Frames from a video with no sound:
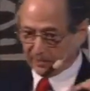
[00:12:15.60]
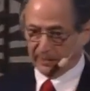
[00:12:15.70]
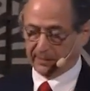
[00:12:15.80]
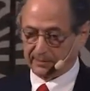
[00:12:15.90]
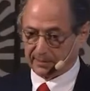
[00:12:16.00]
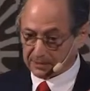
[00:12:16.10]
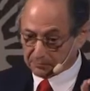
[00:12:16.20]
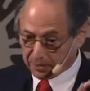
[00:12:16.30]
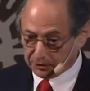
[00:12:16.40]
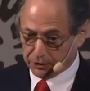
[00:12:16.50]
things as
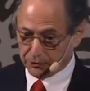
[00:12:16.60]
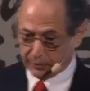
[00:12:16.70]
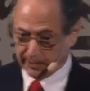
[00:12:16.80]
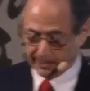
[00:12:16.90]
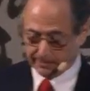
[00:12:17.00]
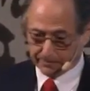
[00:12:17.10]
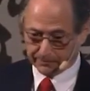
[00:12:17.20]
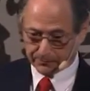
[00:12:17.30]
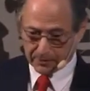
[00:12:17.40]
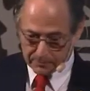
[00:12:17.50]
much as you can,
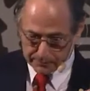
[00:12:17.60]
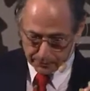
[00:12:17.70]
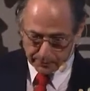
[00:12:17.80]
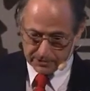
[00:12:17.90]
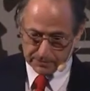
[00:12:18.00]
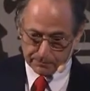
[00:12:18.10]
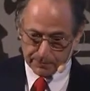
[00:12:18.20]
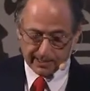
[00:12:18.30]
but not simply.